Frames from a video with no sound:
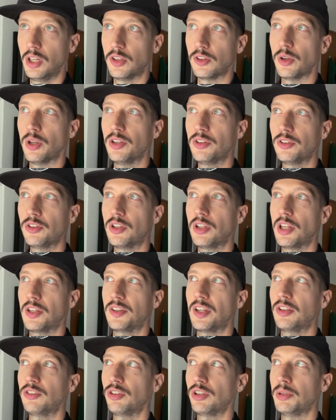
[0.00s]
So it
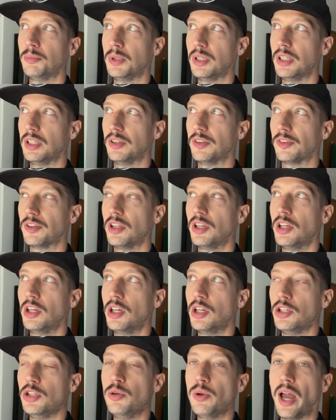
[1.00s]
essentially means
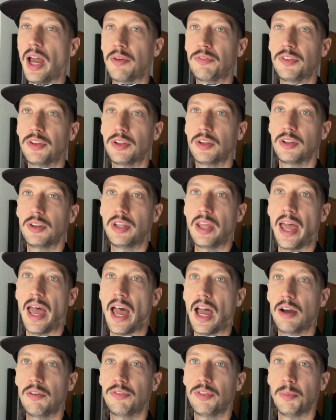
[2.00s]
you have to
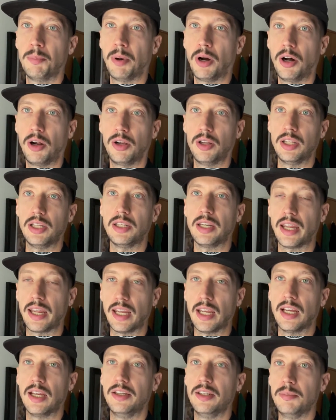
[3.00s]
have the ball in
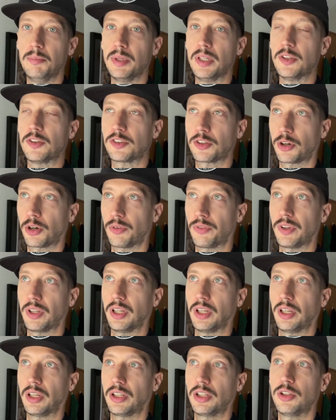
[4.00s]
hand and be
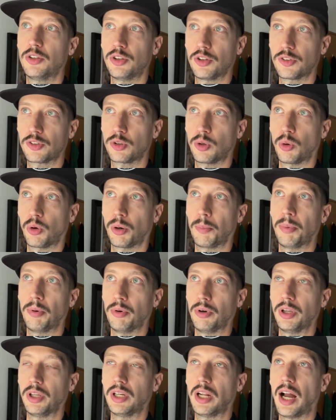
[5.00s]
serving to score a
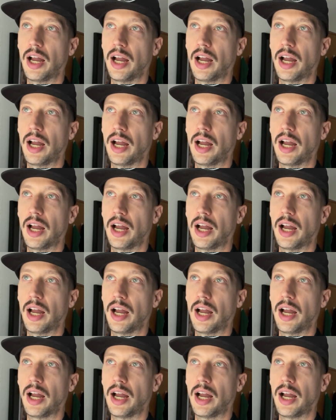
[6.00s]
point,